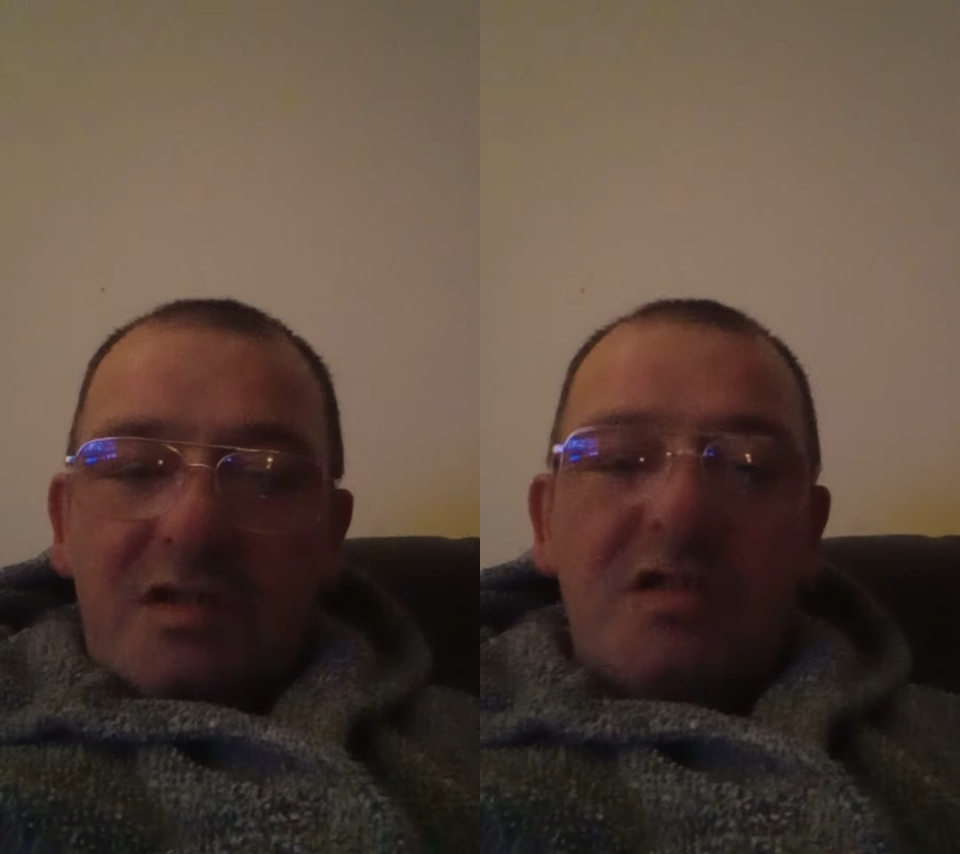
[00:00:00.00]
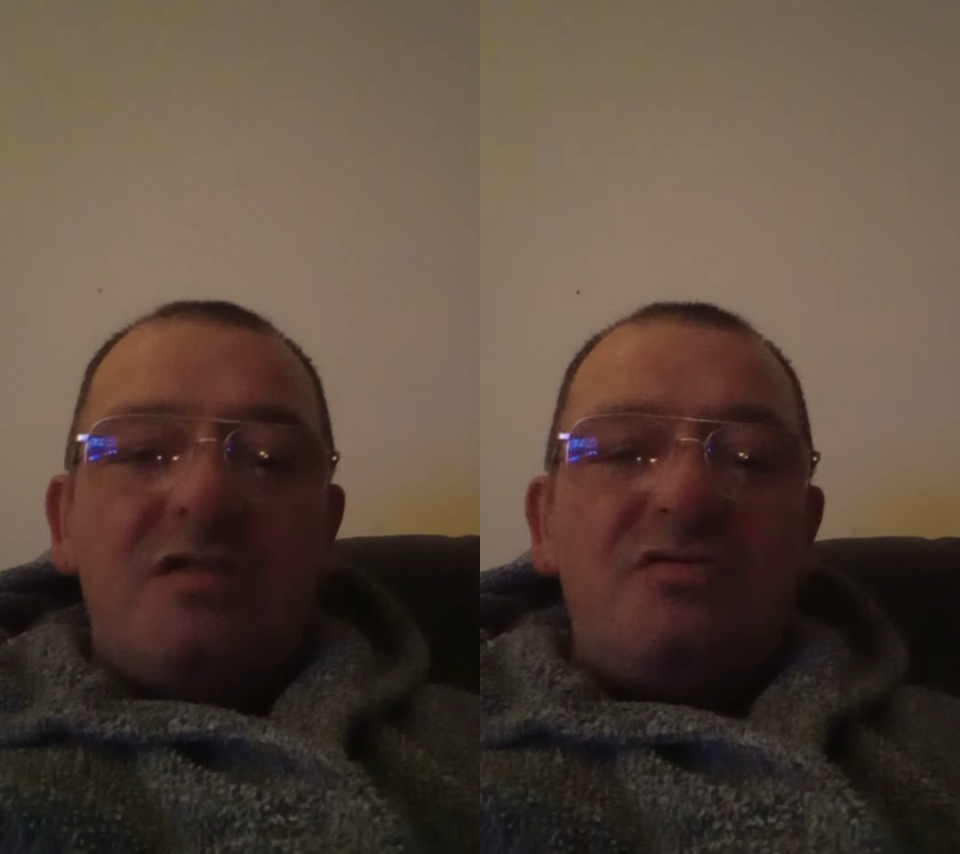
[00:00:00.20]

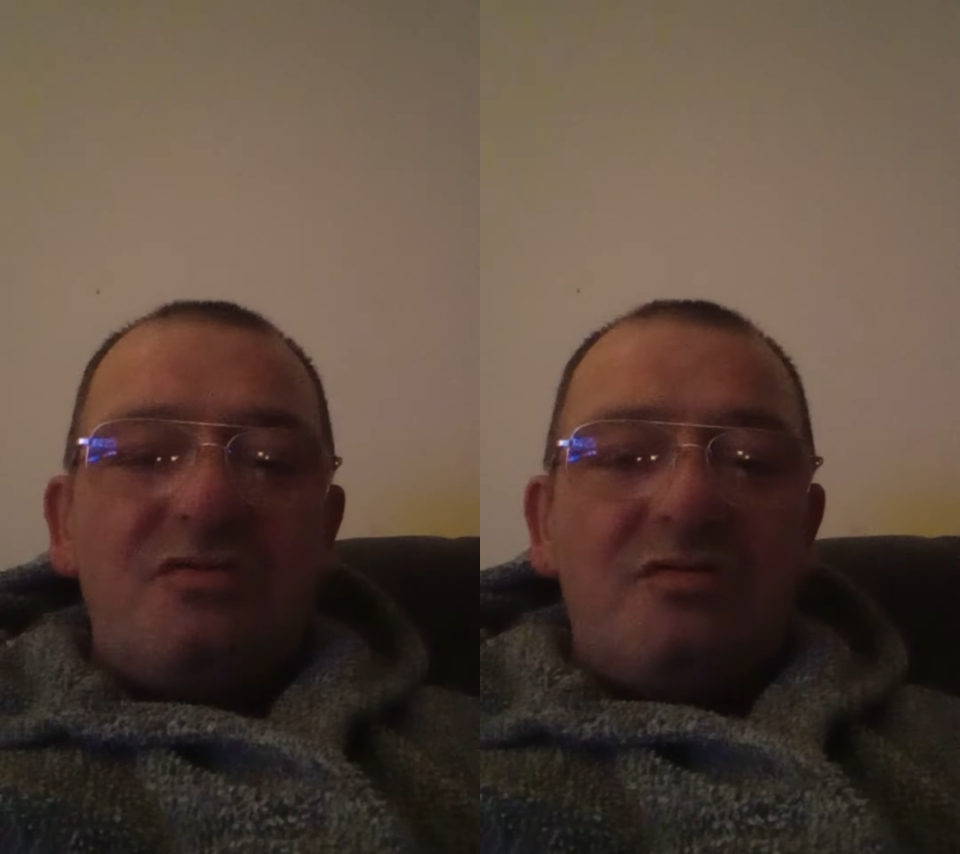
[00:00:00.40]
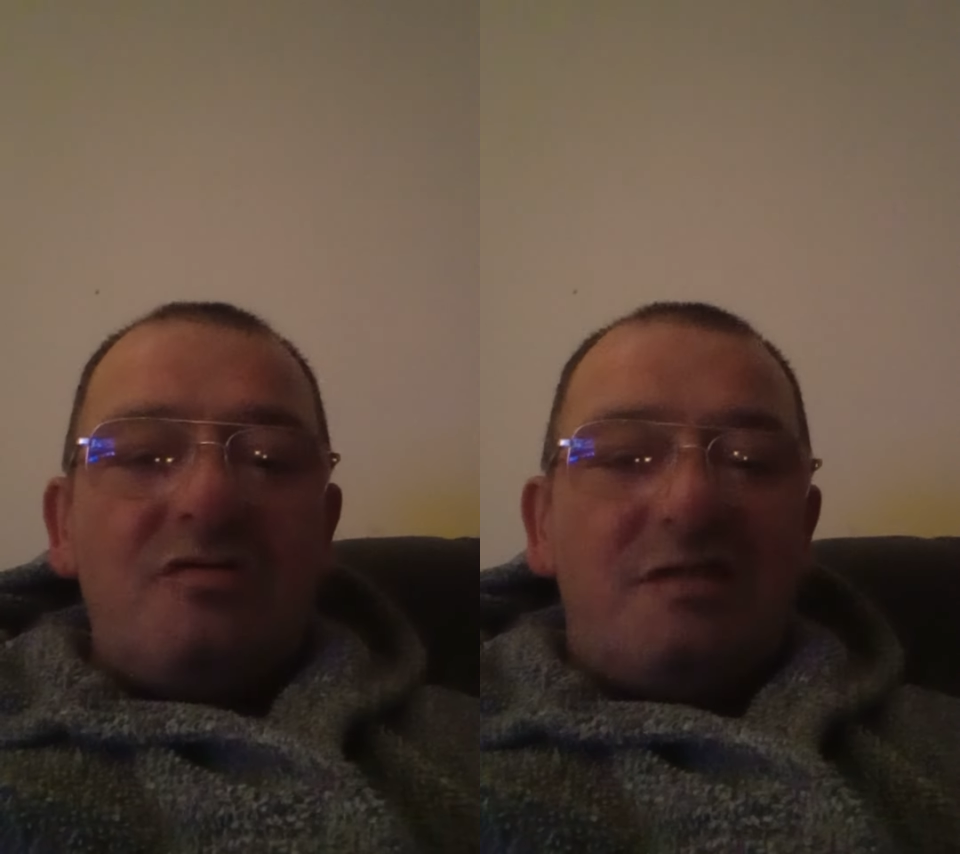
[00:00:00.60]
Here
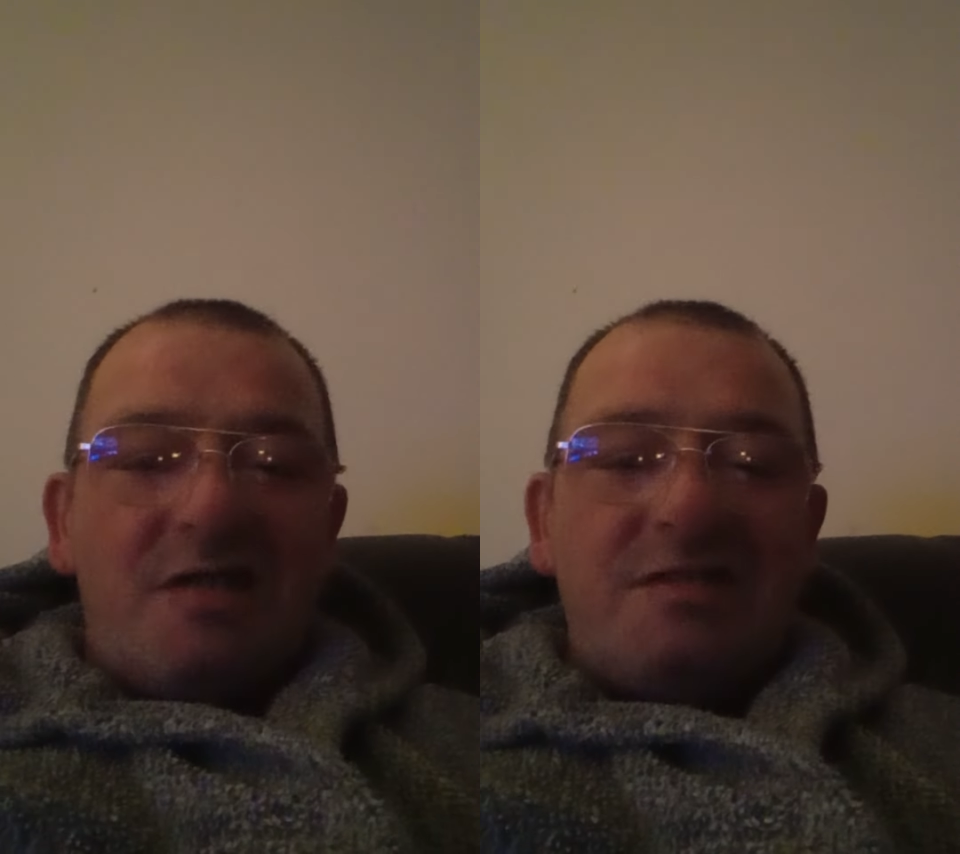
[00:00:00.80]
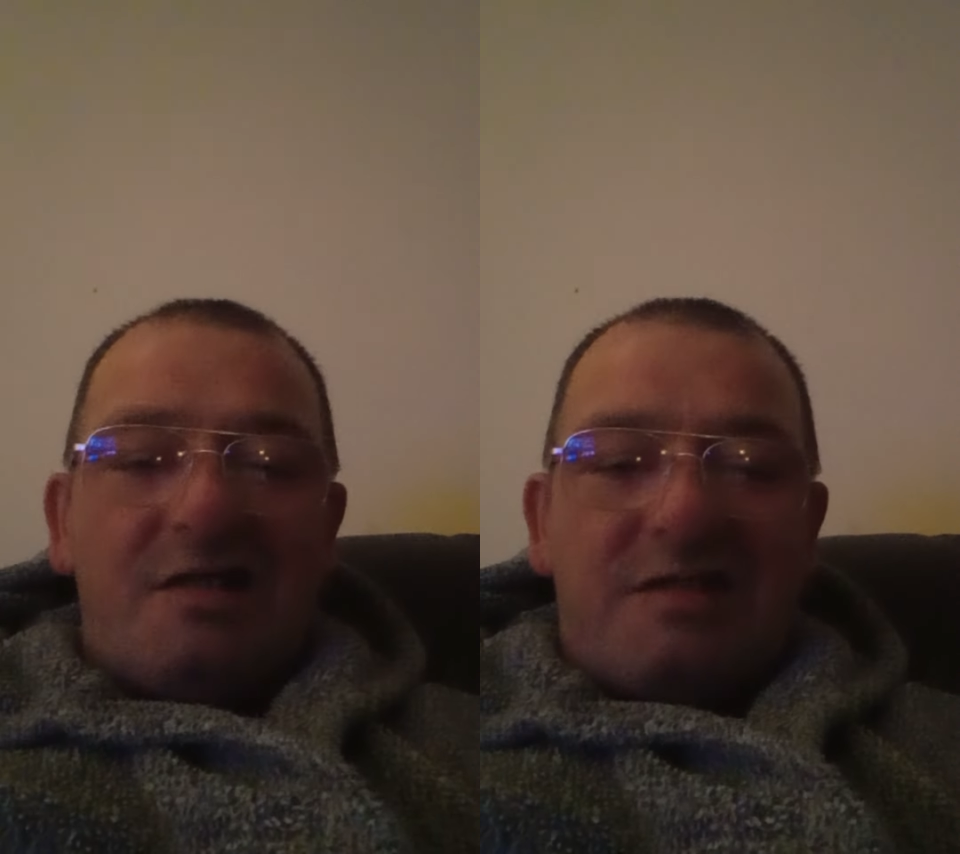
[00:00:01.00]
you,
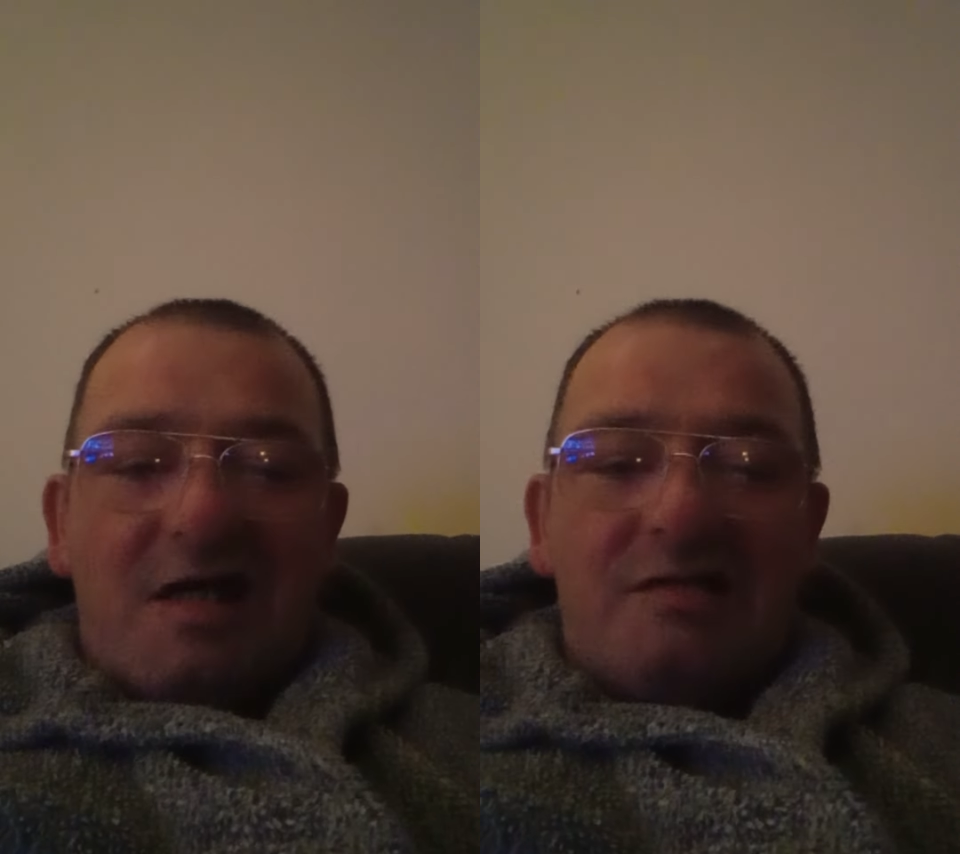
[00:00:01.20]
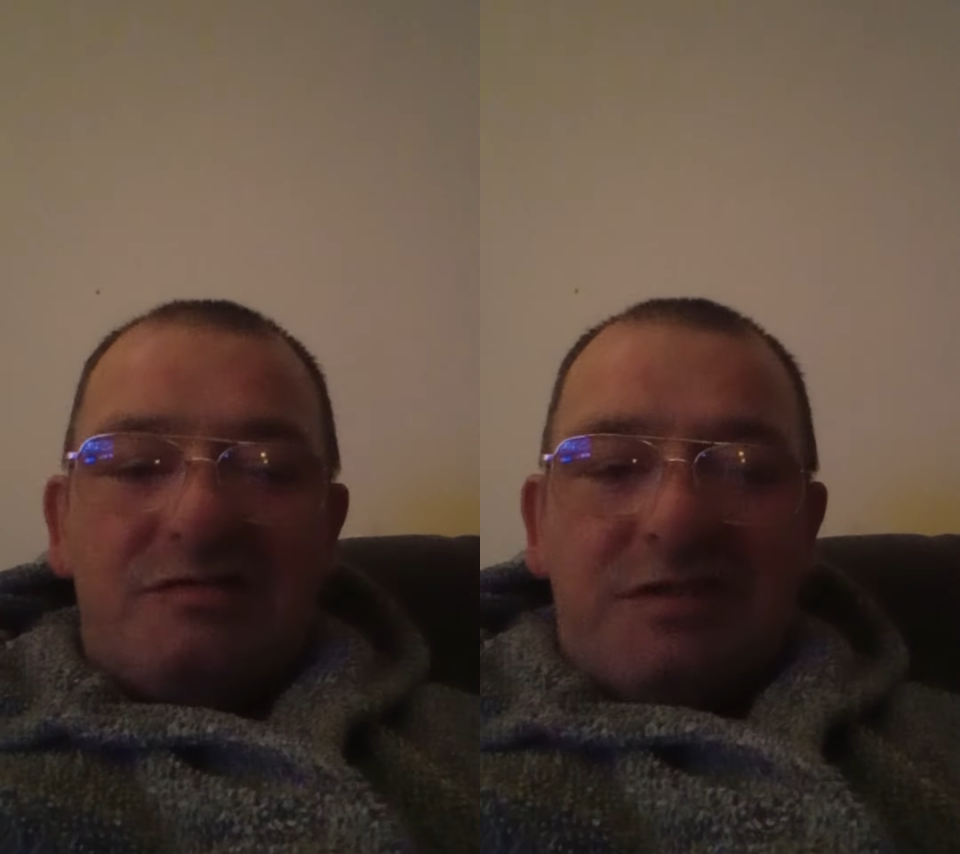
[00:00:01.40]
get your
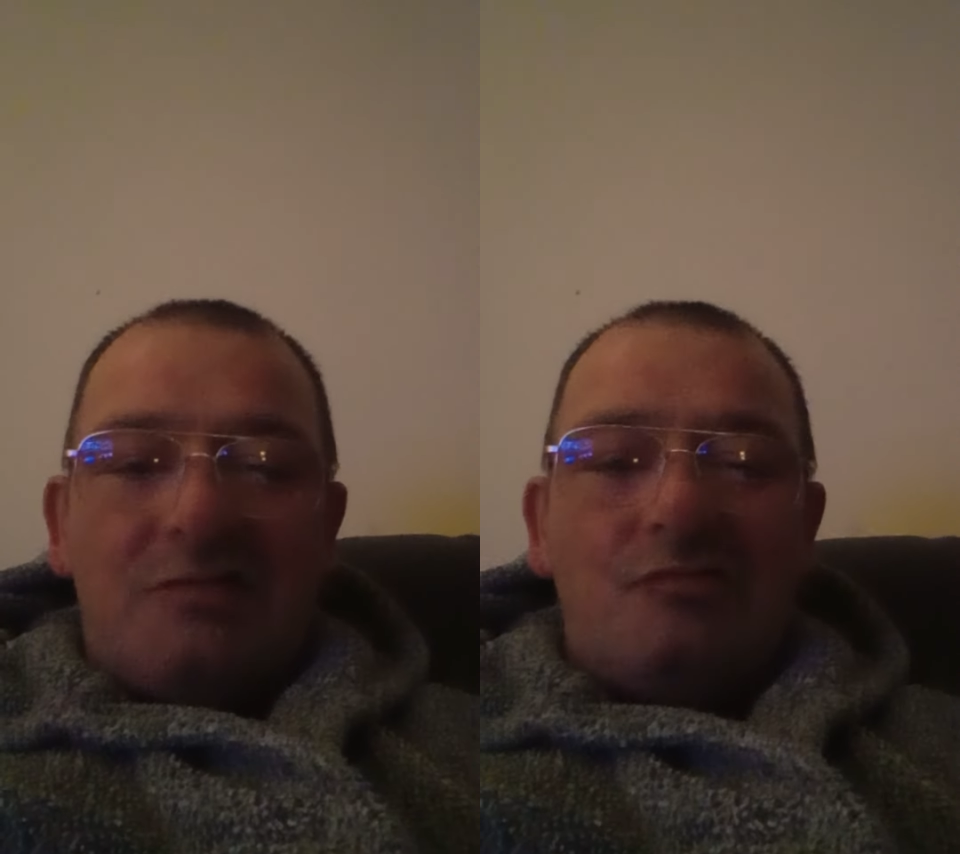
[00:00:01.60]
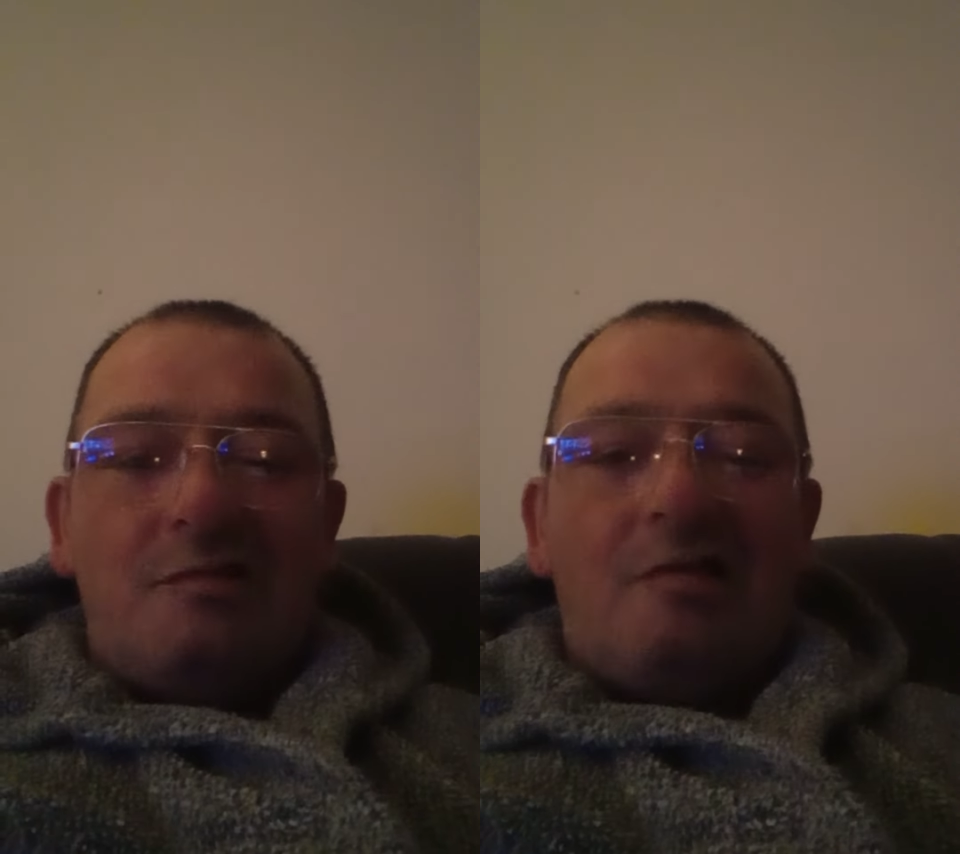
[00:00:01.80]

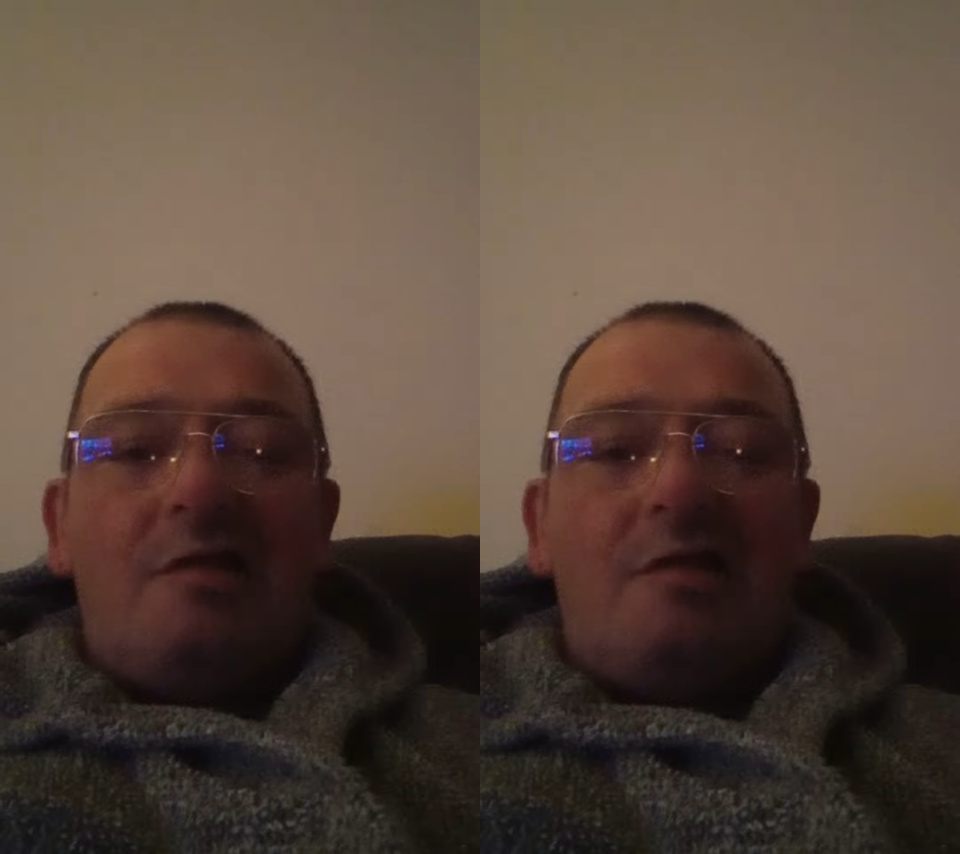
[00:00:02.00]
canteen on a